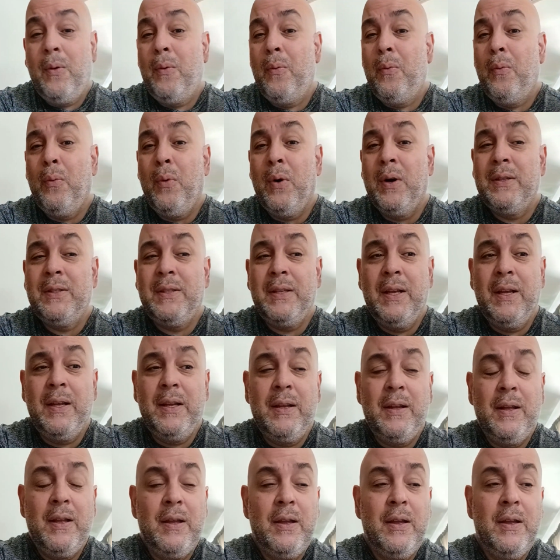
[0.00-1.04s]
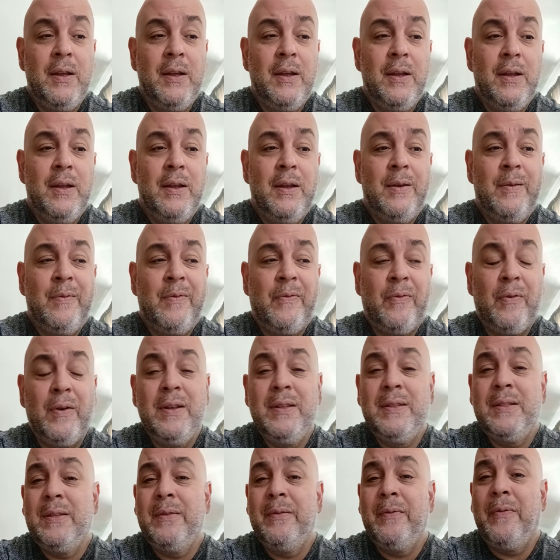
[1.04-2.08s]
Was it
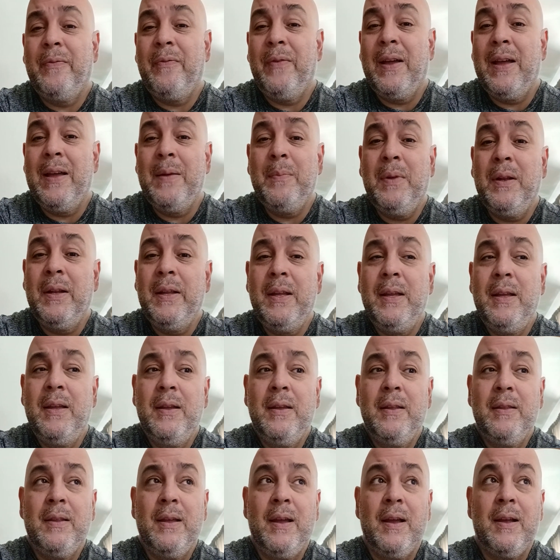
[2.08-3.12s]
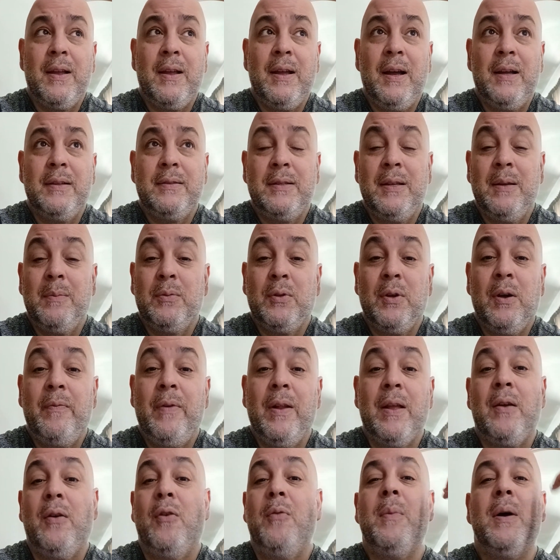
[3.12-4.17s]
friends and family that got tipped off?
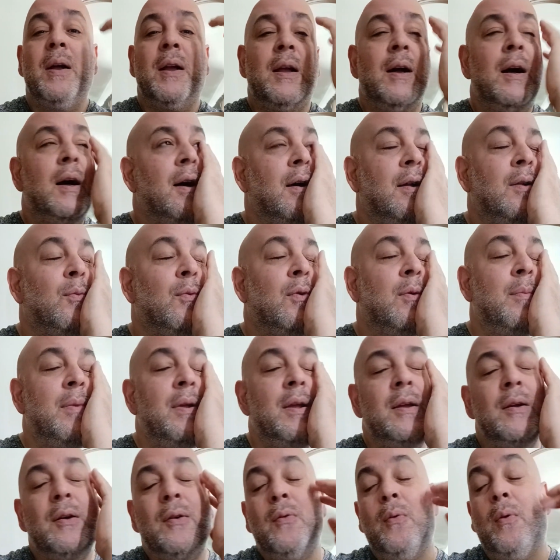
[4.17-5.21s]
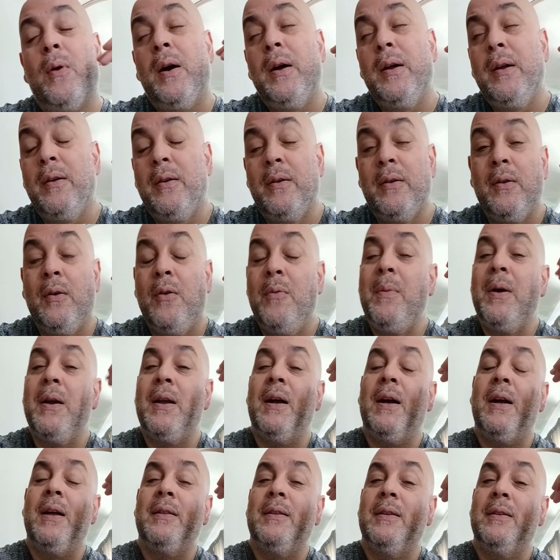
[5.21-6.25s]
Like, oh my God, we're being acquired. Oh my
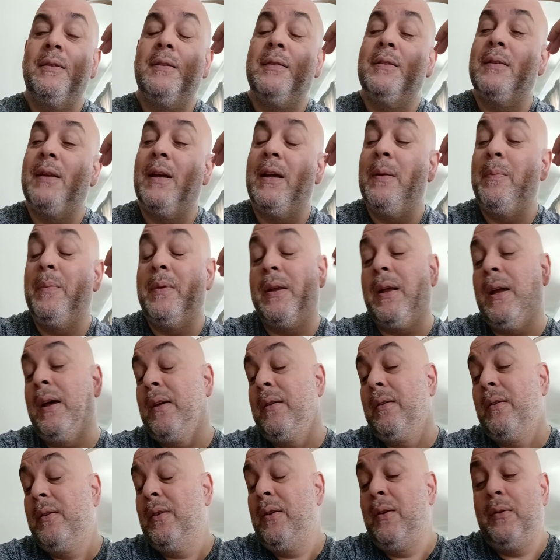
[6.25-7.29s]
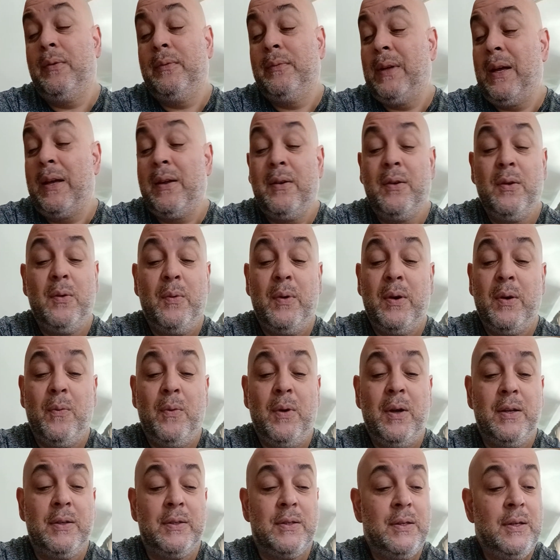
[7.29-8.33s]
God, this is happening. I don't know. I don't know what it
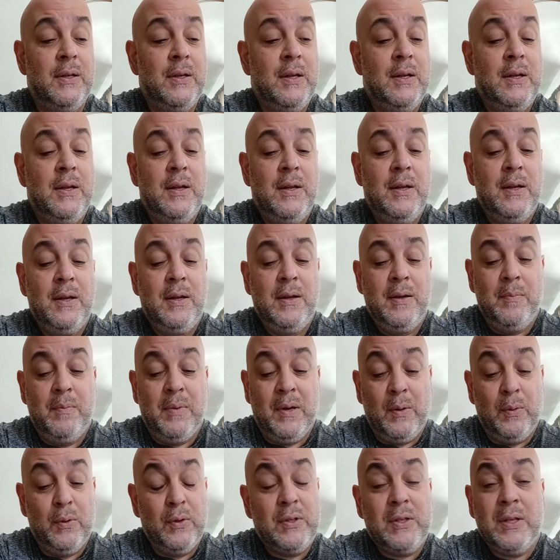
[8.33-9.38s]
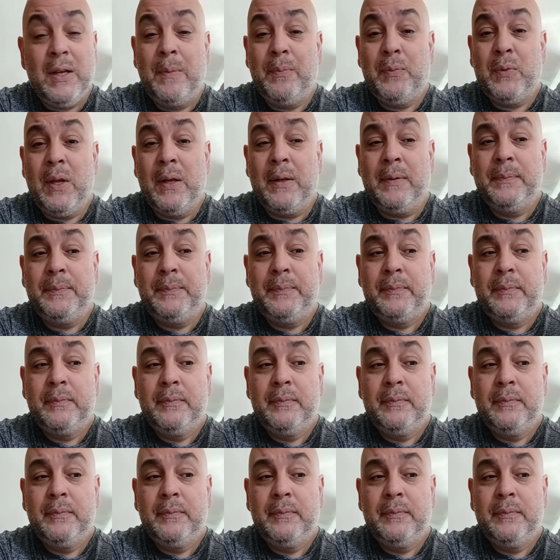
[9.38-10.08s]
was, but it was something.